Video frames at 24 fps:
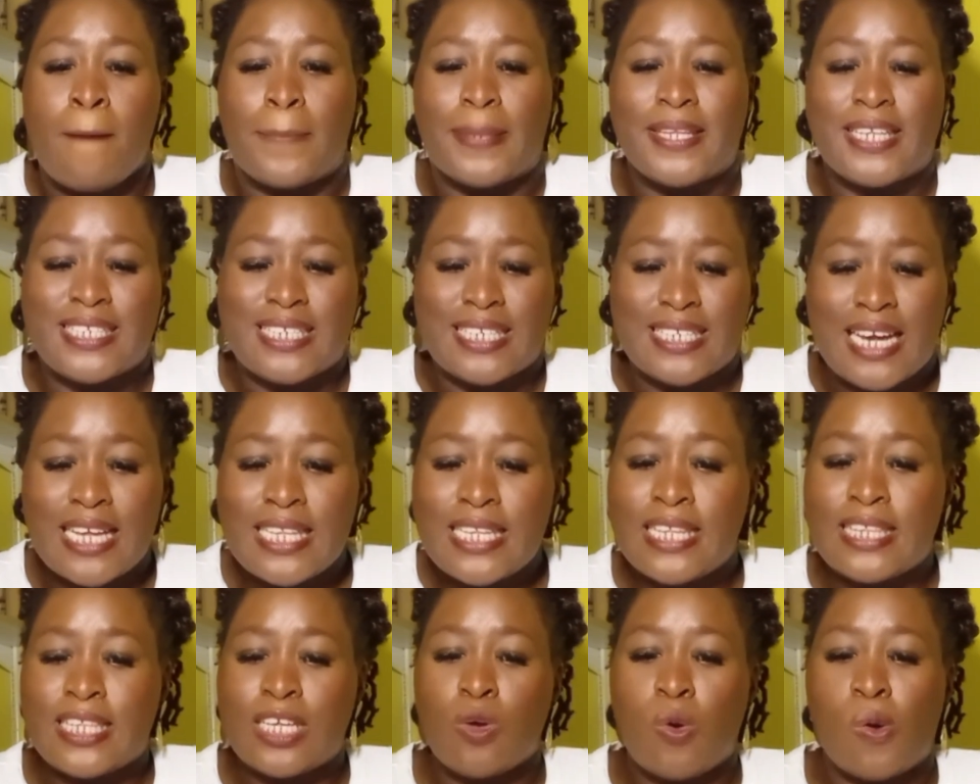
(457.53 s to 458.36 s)
But then
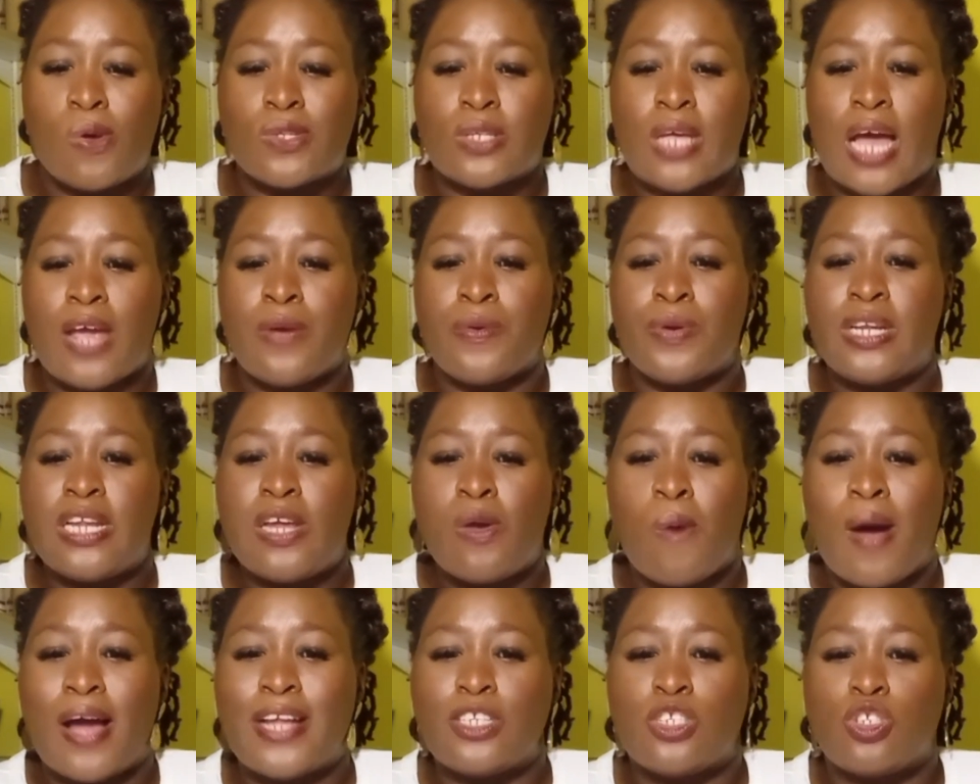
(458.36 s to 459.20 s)
another thing also I
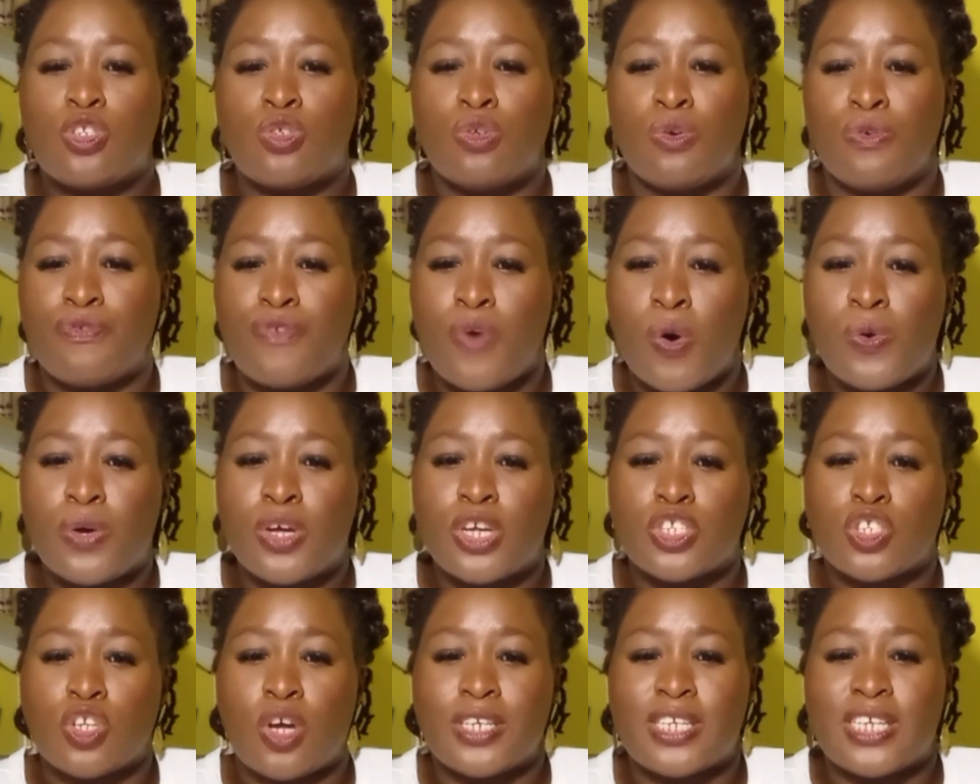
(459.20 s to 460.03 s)
really want to
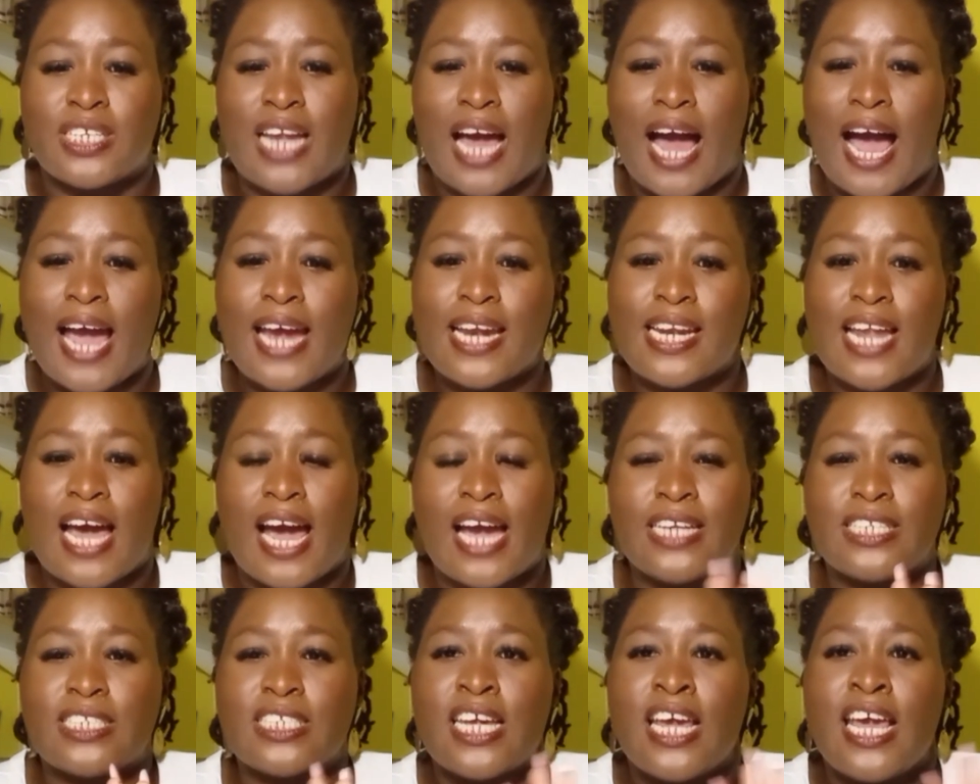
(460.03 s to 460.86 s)
focus on and
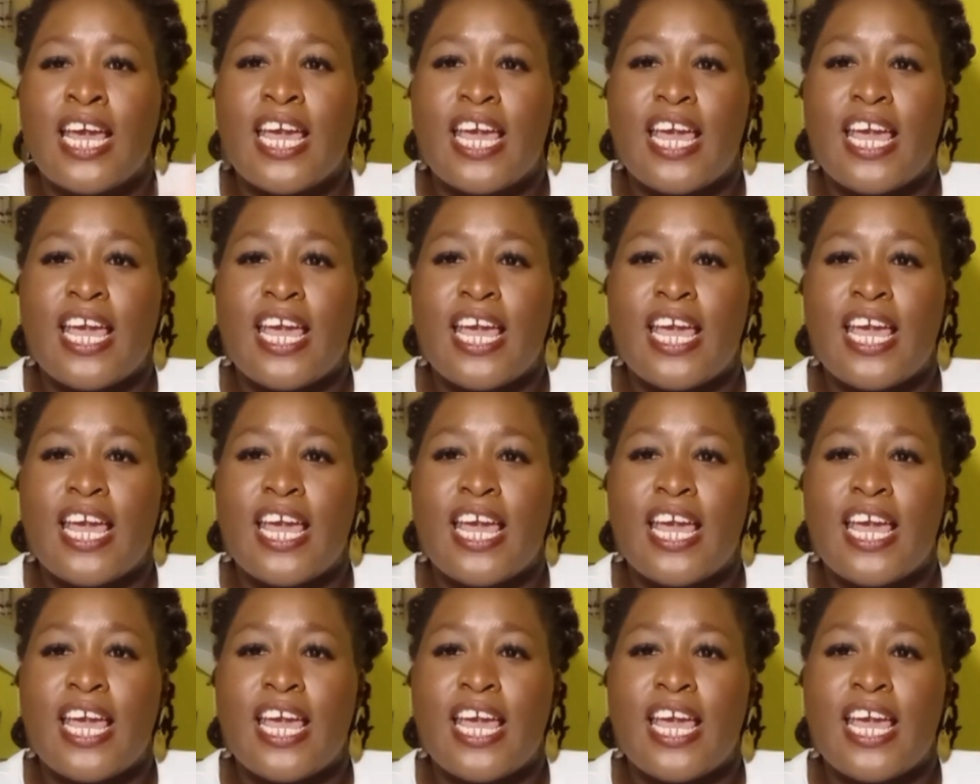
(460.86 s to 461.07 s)
highlight